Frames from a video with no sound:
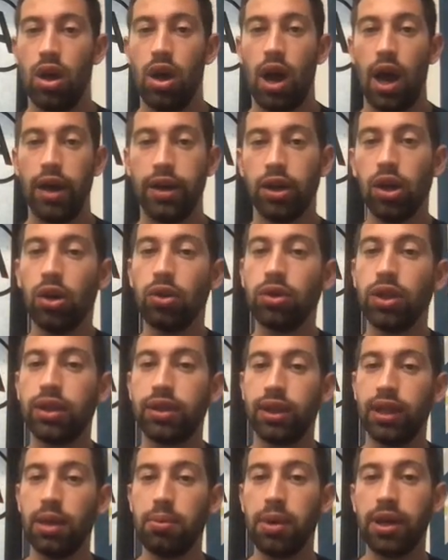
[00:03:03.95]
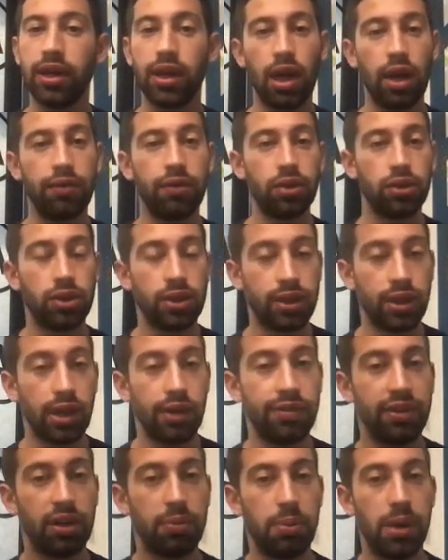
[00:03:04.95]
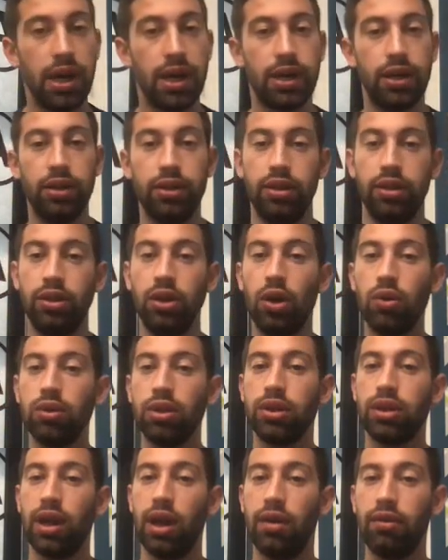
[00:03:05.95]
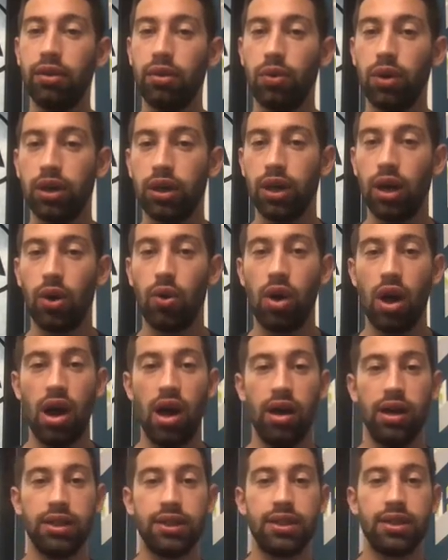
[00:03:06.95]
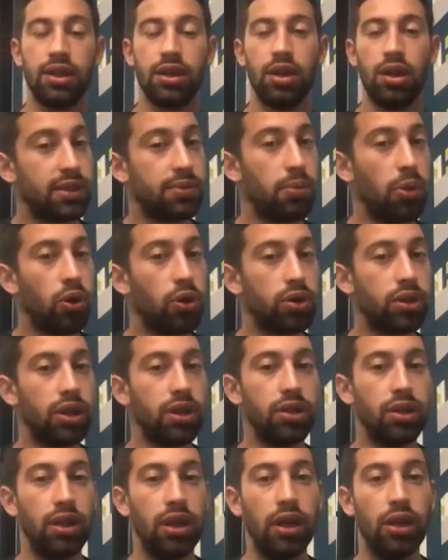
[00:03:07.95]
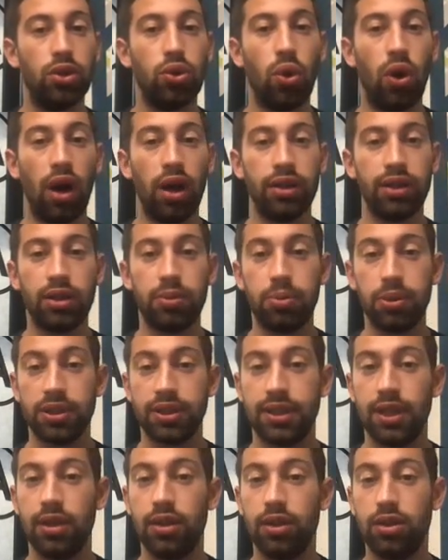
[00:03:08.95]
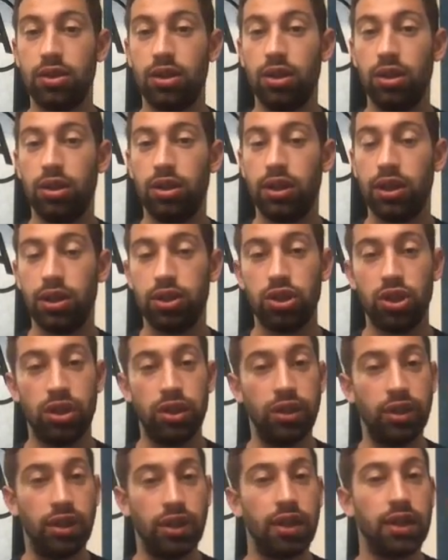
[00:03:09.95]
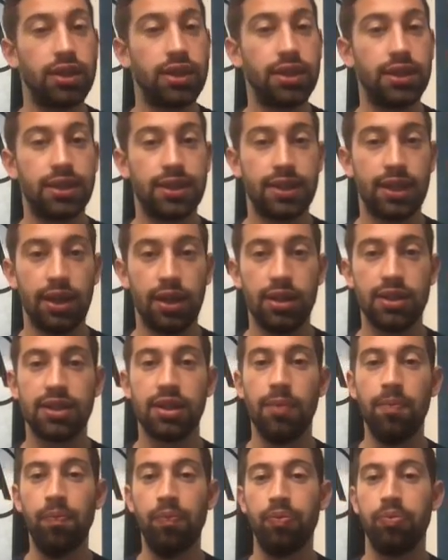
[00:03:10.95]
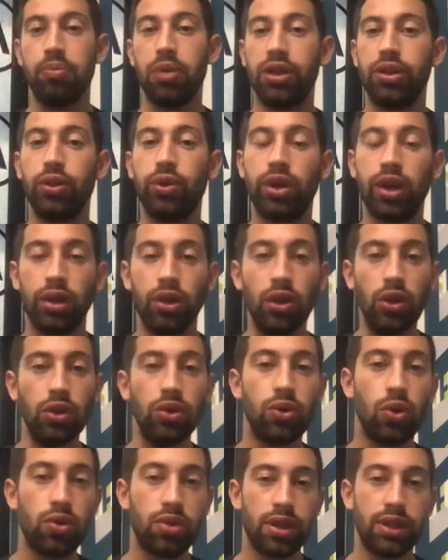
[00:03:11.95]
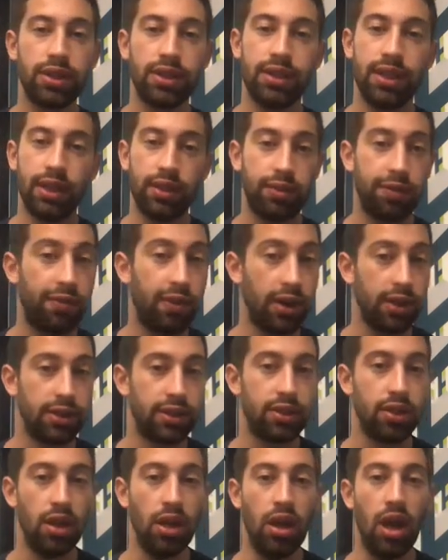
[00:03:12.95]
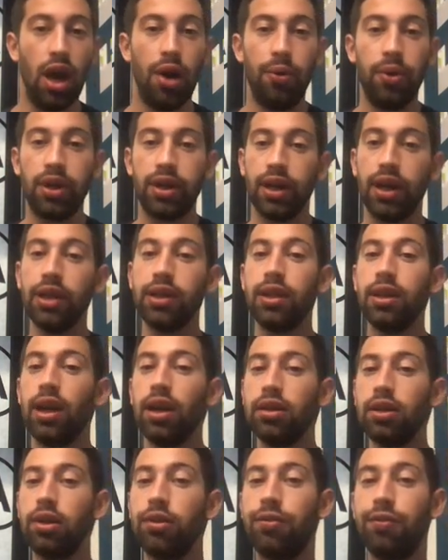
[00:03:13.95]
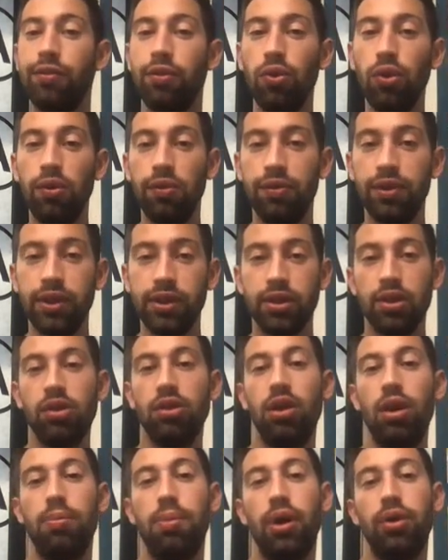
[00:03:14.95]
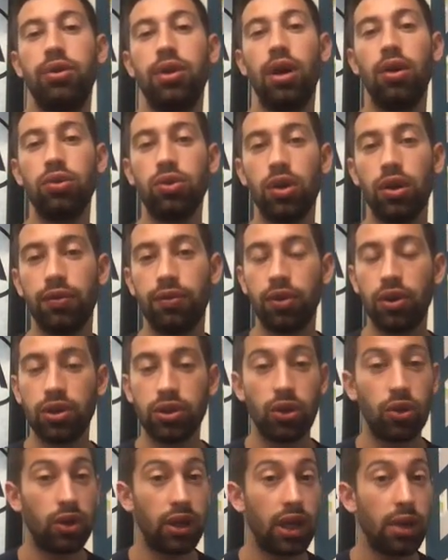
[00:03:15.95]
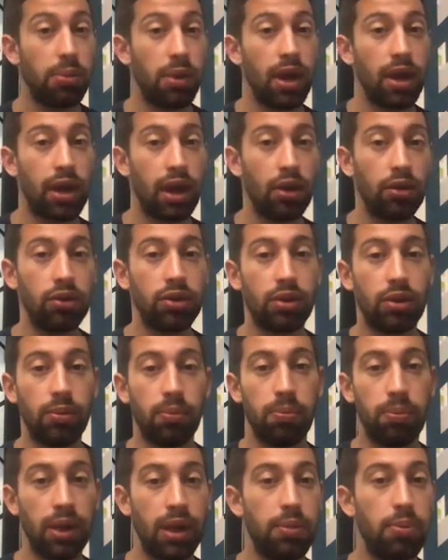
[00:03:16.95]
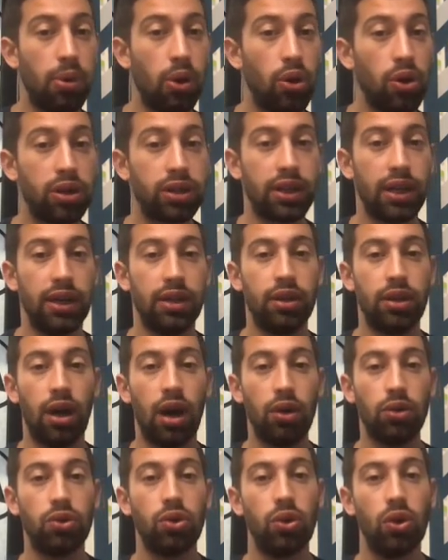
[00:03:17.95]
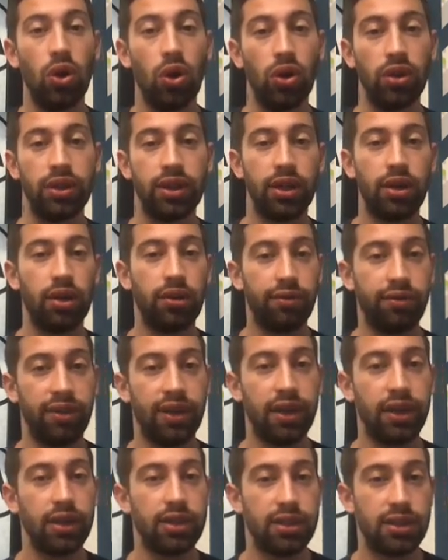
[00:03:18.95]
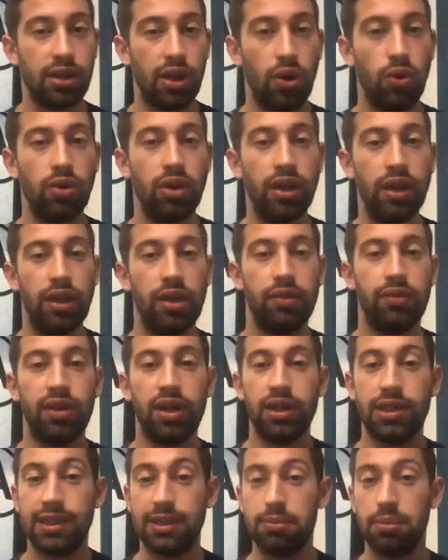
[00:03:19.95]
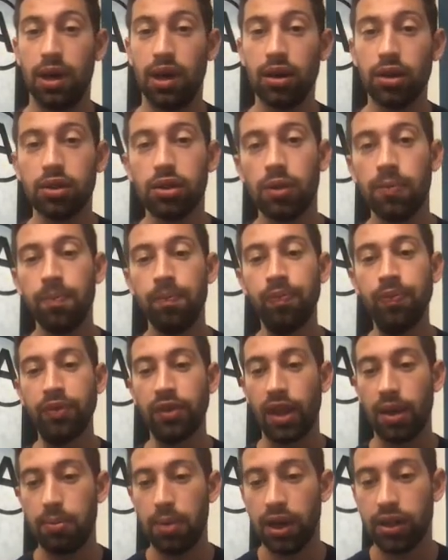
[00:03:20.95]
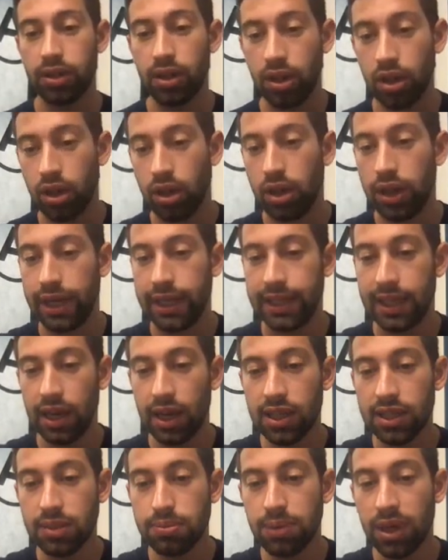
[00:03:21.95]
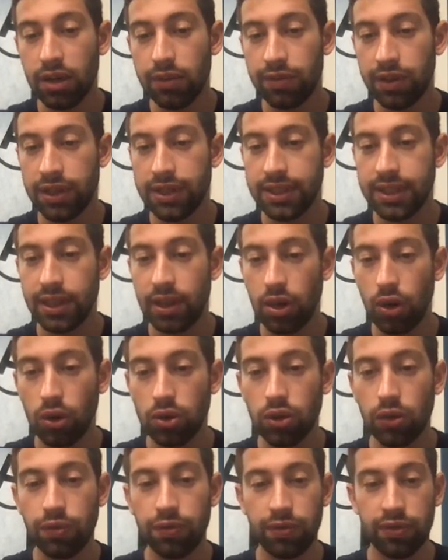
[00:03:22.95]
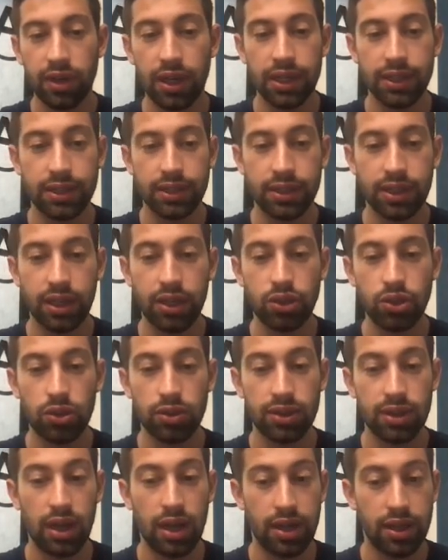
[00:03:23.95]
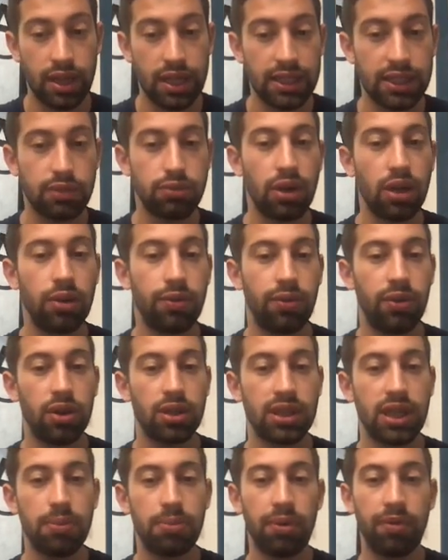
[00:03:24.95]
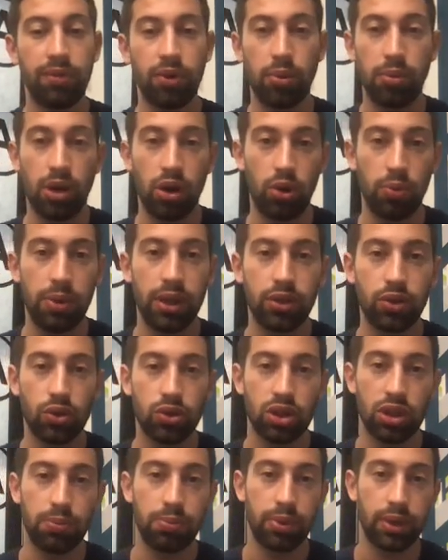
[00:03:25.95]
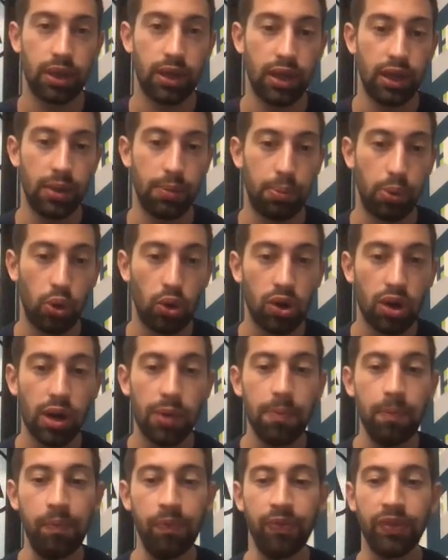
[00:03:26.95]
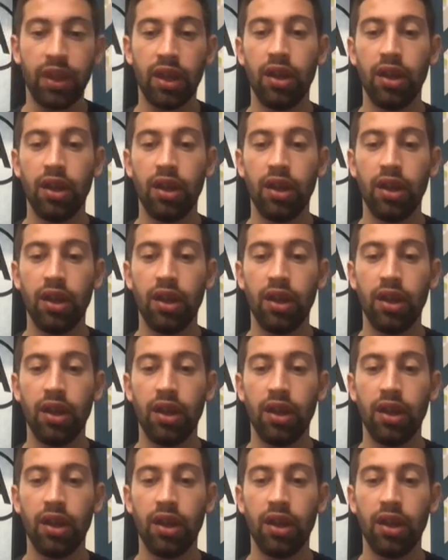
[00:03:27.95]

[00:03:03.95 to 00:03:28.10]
I know that eBay gave you the traffic back and I know that everyone now has more than 200% uh, touch, increase in sales, but you cannot do this that fast. I will create another full video about how to avoid your eBay account be blocked and how to grow there very slowly and very smart. But in the last month, I see a lot of uh, screenshots like this one, for example, from our mentorship uh, program.